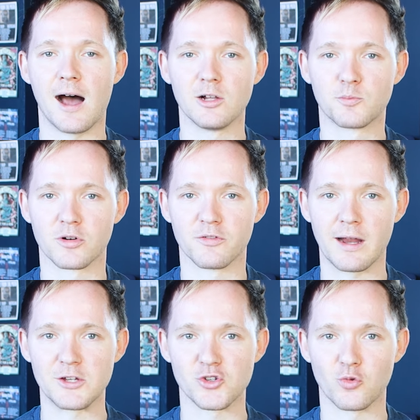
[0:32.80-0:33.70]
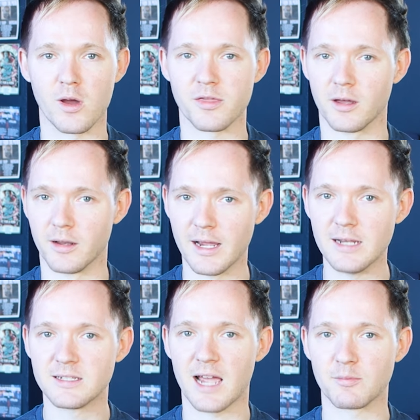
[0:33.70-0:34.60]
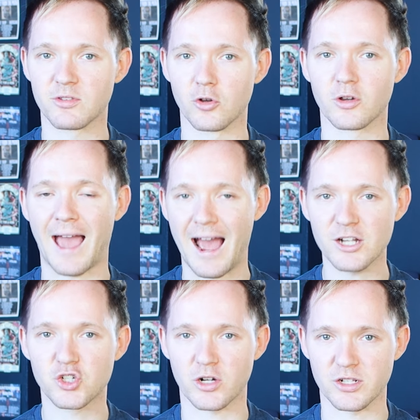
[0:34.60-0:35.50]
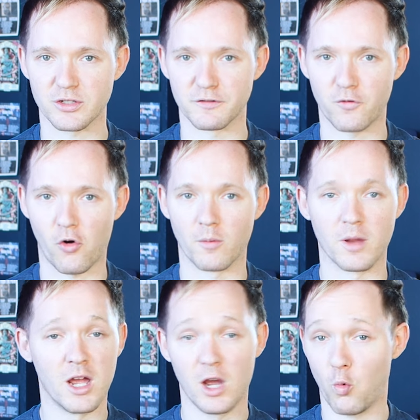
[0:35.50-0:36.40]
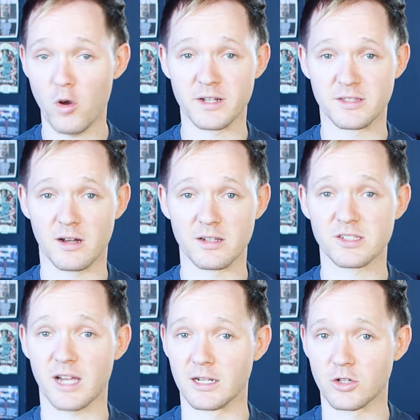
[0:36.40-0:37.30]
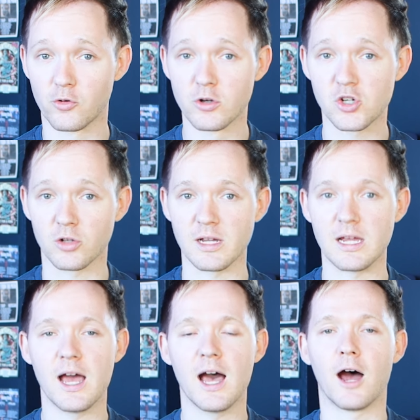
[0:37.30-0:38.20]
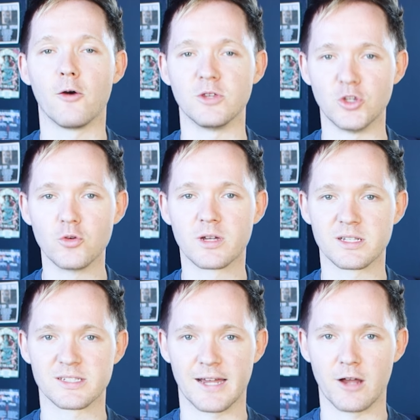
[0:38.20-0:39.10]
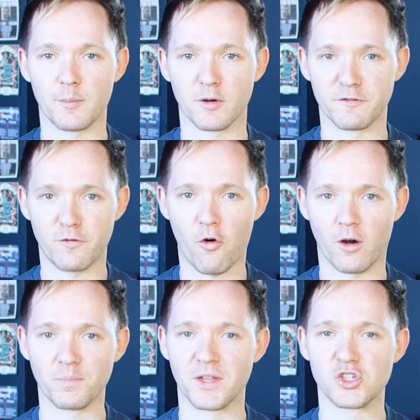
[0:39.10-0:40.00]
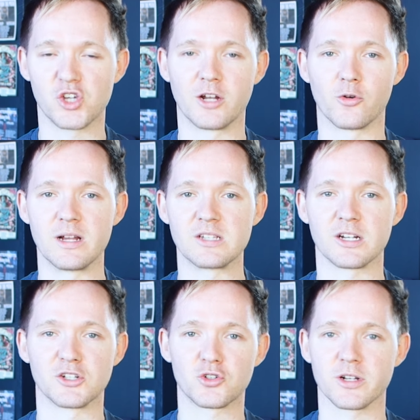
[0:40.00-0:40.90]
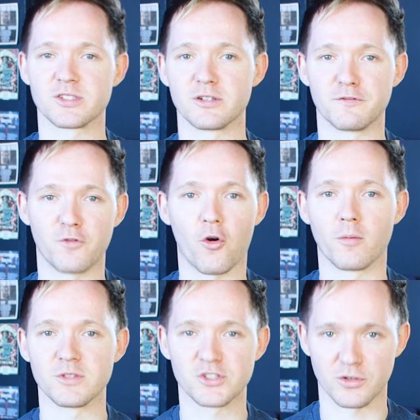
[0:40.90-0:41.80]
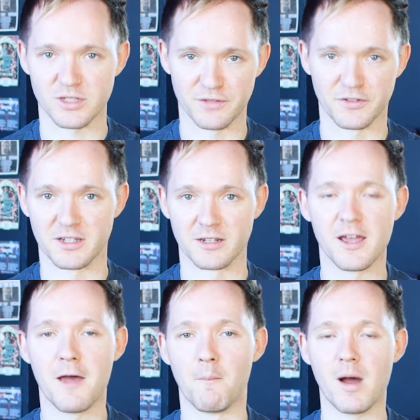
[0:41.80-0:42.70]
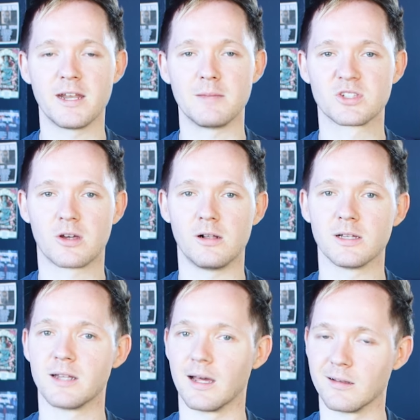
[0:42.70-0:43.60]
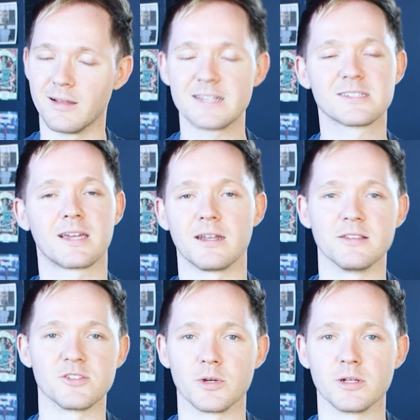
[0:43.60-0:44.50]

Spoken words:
I'll provide you with an in-depth look at Trustedform, what it does, and crucially, how you can set up a form that generates a Trustedform certificate. My name's Colin, and let's get into